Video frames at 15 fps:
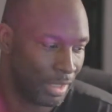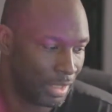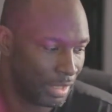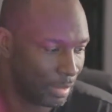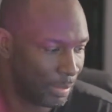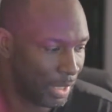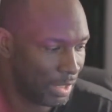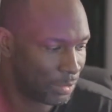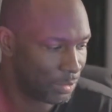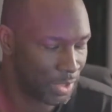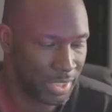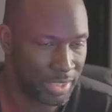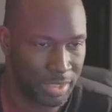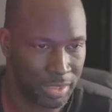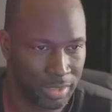the main
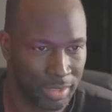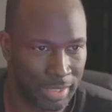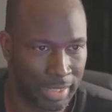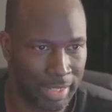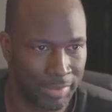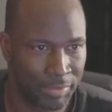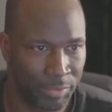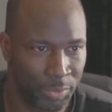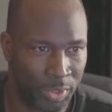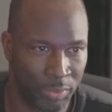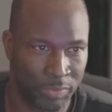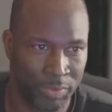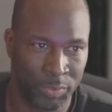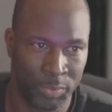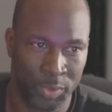reason I haven't went
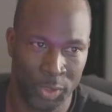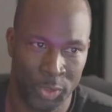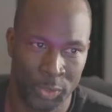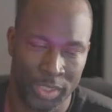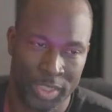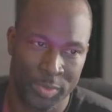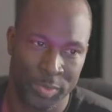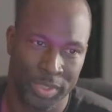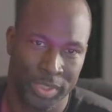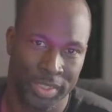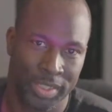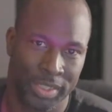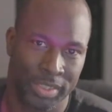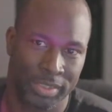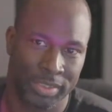over the road is
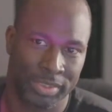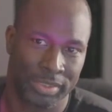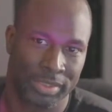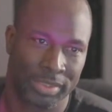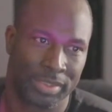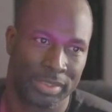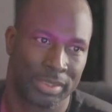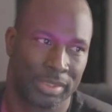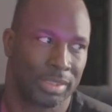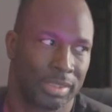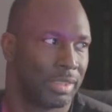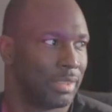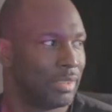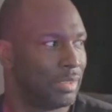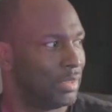because
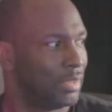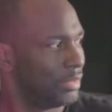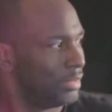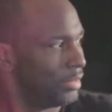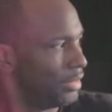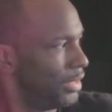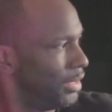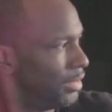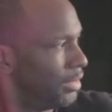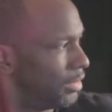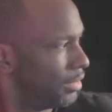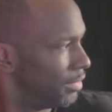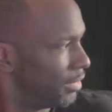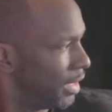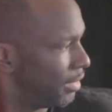
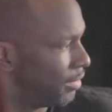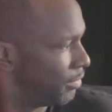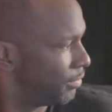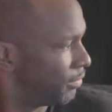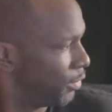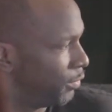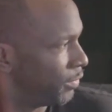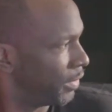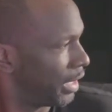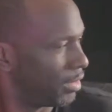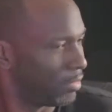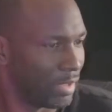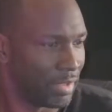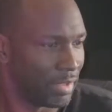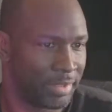got fly
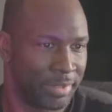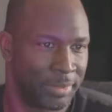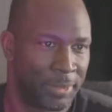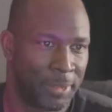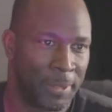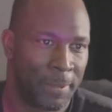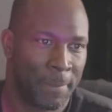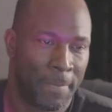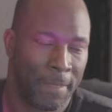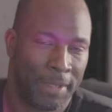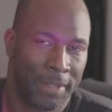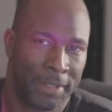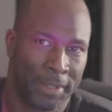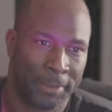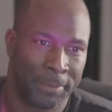around here.
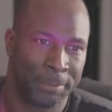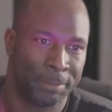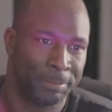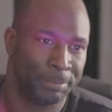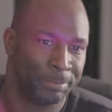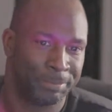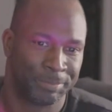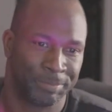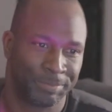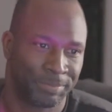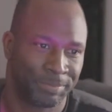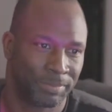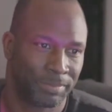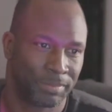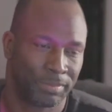Um,
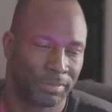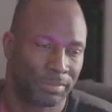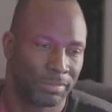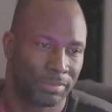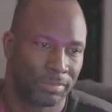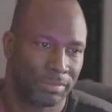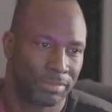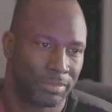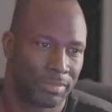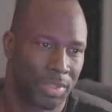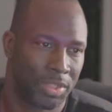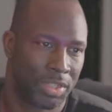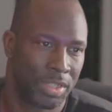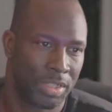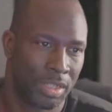
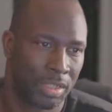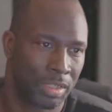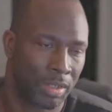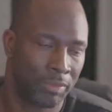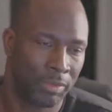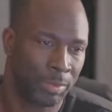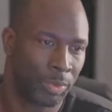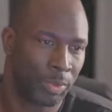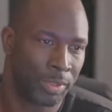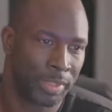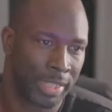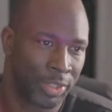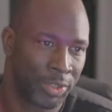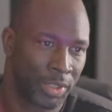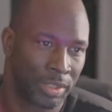it's just uncomfortable in
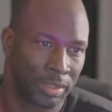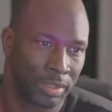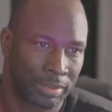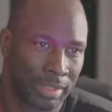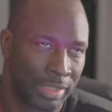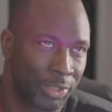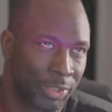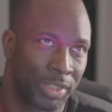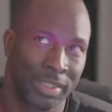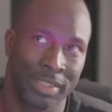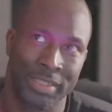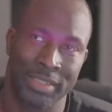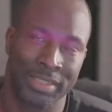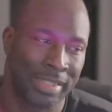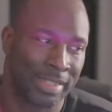that truck. That truck
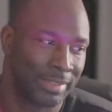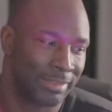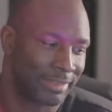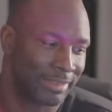is the